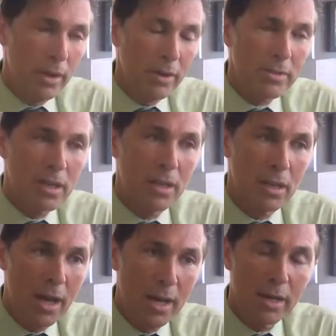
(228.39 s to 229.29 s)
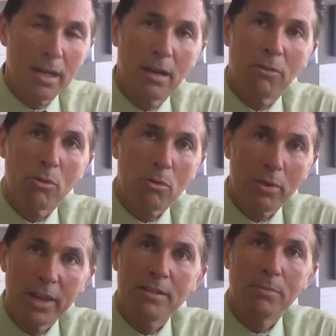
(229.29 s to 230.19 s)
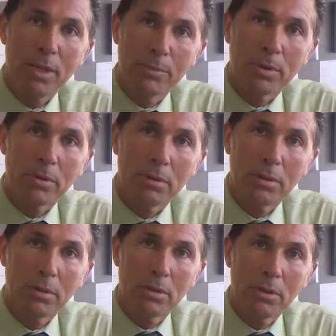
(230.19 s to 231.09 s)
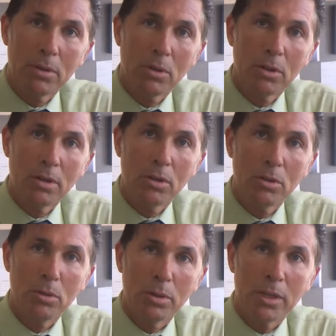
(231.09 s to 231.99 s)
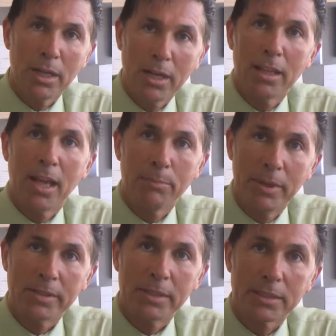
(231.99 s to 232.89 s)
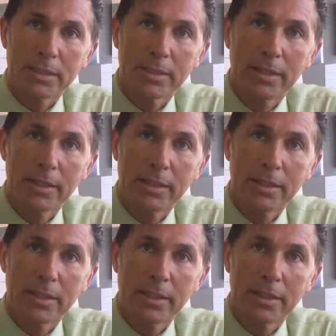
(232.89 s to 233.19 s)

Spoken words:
There is a lot of crazy people who get into that business.